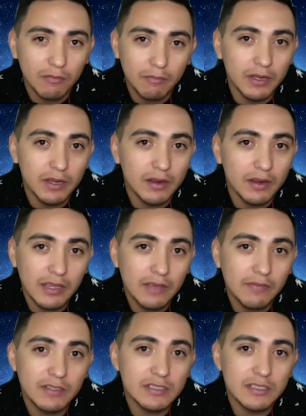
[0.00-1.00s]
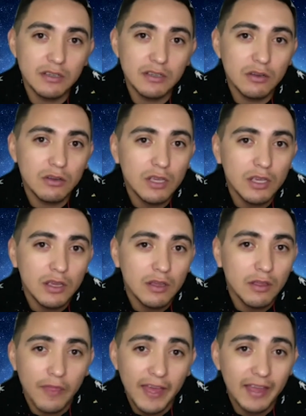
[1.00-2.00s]
But even still,
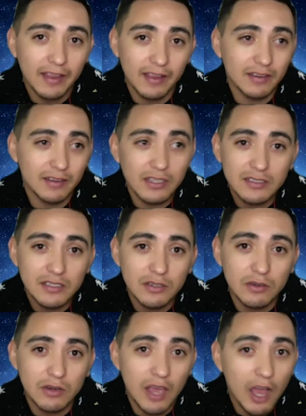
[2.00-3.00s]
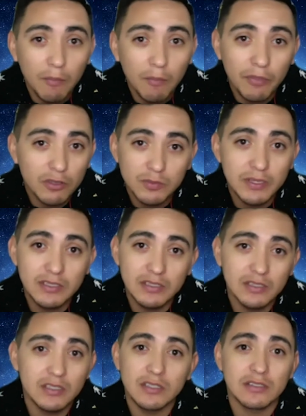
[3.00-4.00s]
that doesn't help those
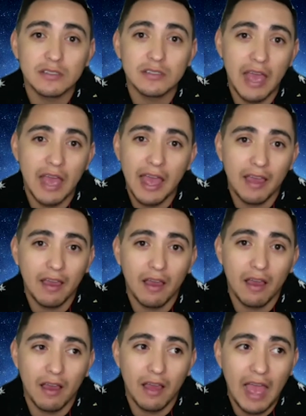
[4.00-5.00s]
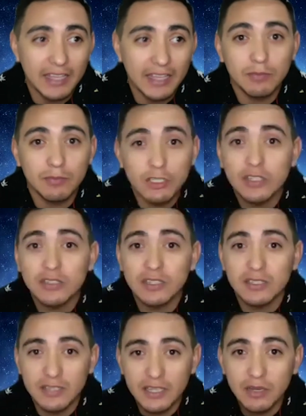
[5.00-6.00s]
businesses as much as
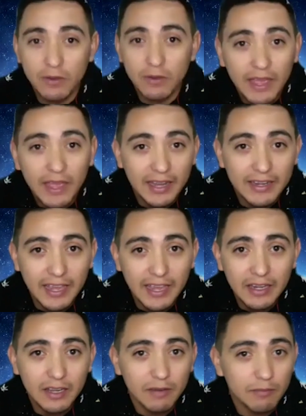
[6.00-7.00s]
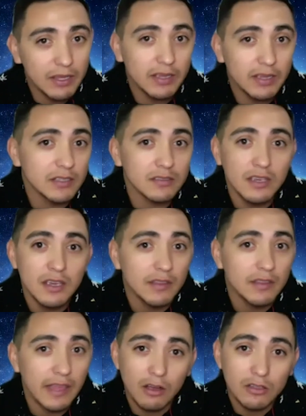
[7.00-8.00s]
it did when they had dine-in, because
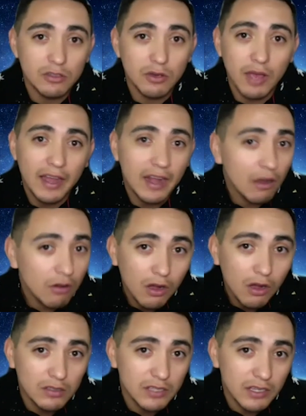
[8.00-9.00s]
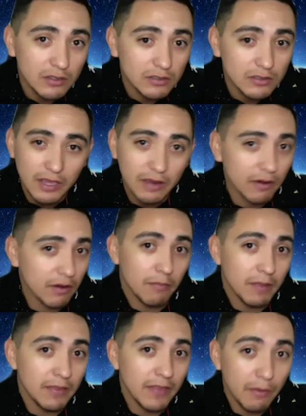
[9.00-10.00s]
they also had alcohol sales.
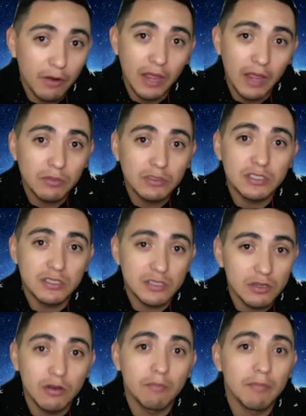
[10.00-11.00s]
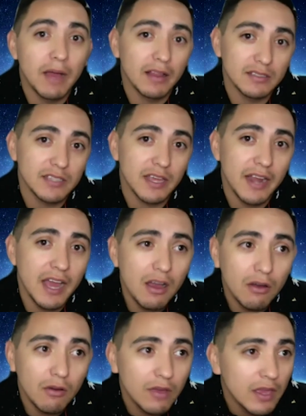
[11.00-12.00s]
They were able to still balance that
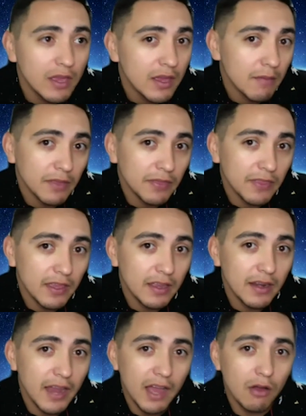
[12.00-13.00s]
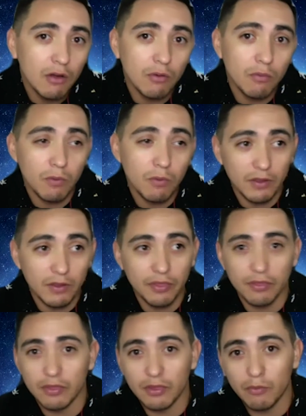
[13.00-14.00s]
out. But then now with
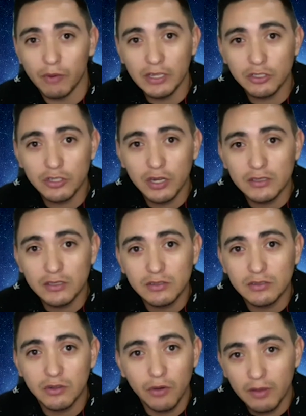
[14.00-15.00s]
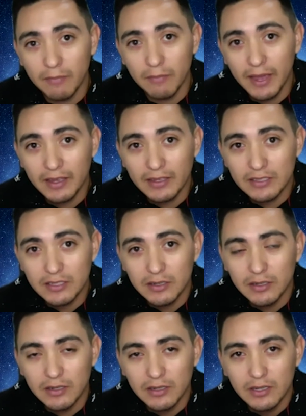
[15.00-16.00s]
the restaurants going back
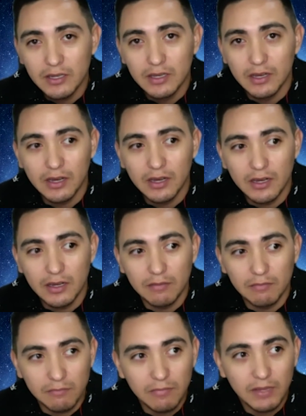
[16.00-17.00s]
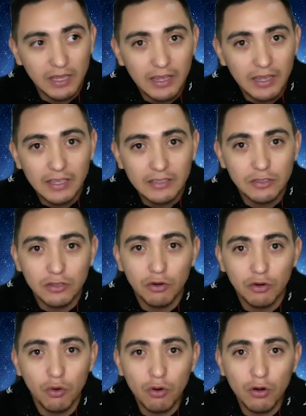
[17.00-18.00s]
into getting into the
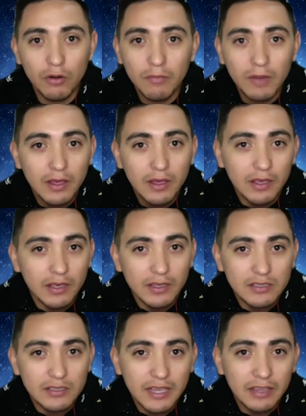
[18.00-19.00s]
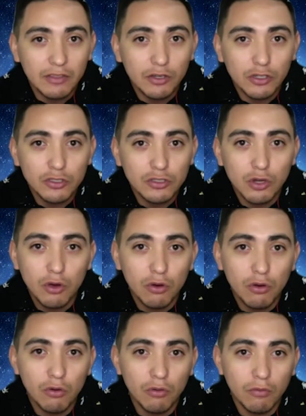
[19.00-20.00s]
norm, is like there's
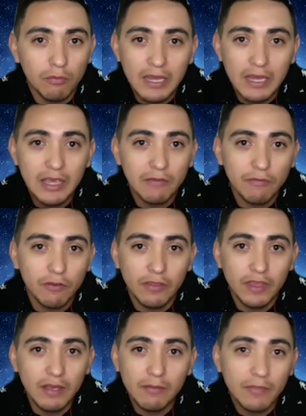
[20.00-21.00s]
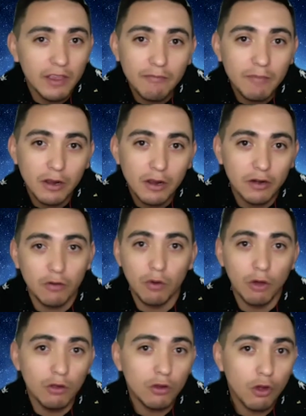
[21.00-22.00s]
no medium for them. They've been on a
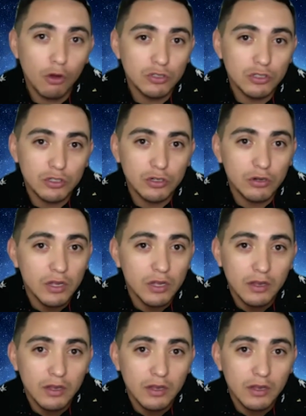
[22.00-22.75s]
roller coaster.